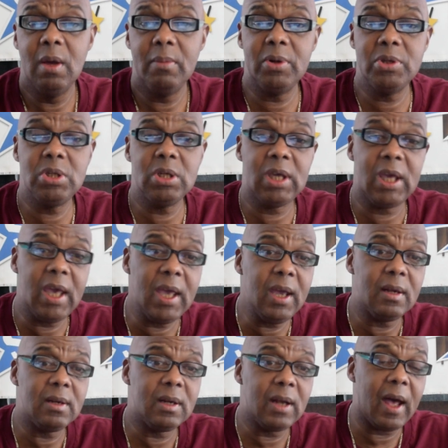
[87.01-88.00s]
But you
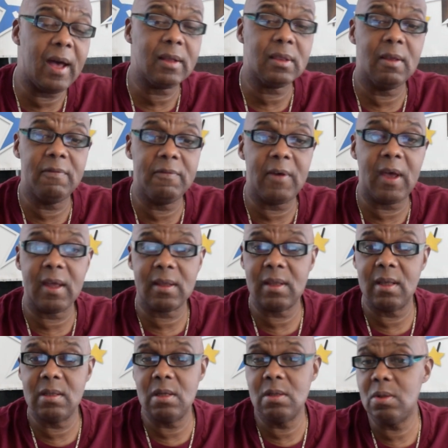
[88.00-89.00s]
can't knock the fact
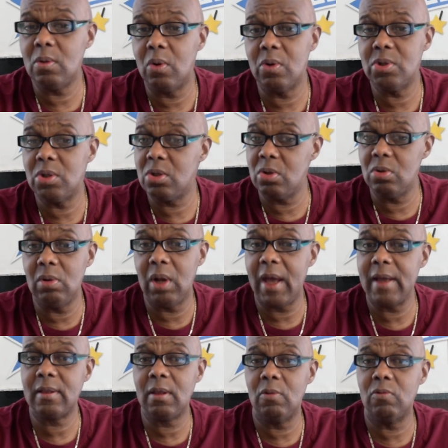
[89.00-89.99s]
that this horse do
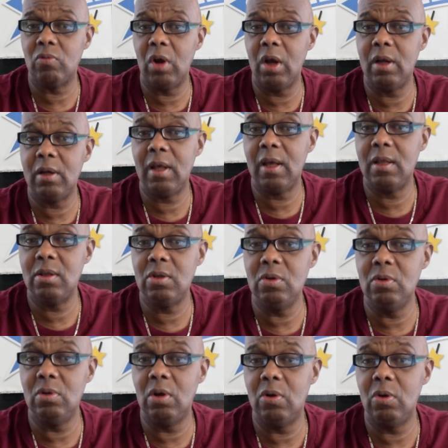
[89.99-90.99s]
like to run and
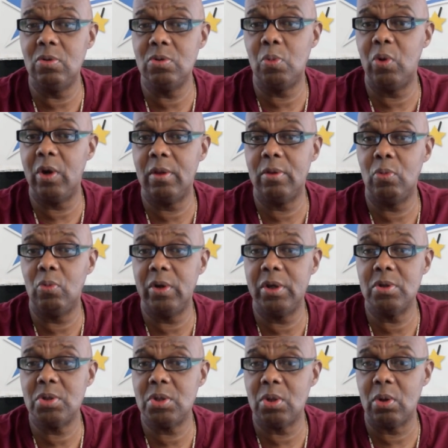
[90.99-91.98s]
do knows where the
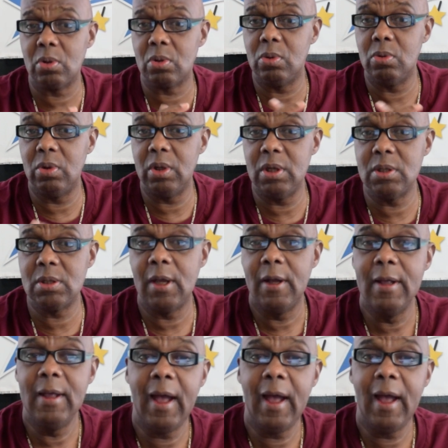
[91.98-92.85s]
winner's circle is.